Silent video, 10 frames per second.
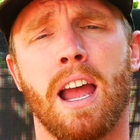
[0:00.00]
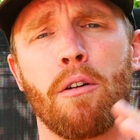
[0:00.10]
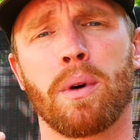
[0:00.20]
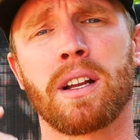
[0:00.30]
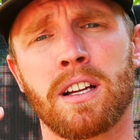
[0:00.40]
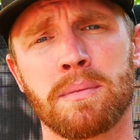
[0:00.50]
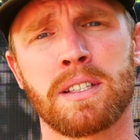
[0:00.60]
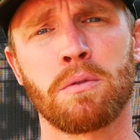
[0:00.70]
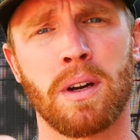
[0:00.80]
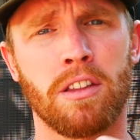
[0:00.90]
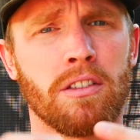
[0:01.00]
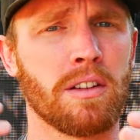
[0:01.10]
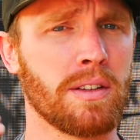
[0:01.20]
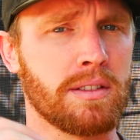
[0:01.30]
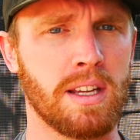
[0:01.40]
And when it comes to weather,
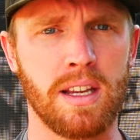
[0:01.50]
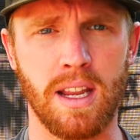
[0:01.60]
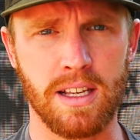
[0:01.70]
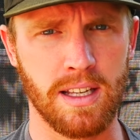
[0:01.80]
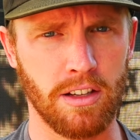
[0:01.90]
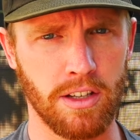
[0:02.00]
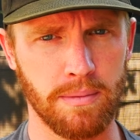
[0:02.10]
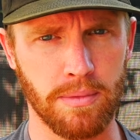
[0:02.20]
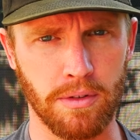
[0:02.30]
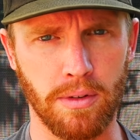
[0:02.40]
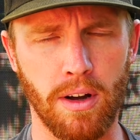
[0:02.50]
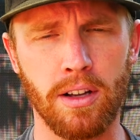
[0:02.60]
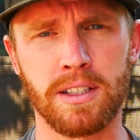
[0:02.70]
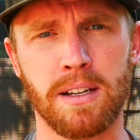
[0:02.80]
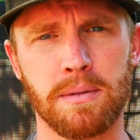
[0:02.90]
the tent has held up through
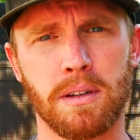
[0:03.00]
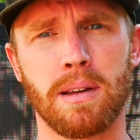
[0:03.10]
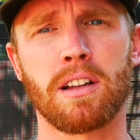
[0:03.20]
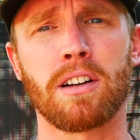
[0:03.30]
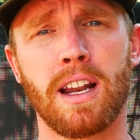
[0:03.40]
all types of weather.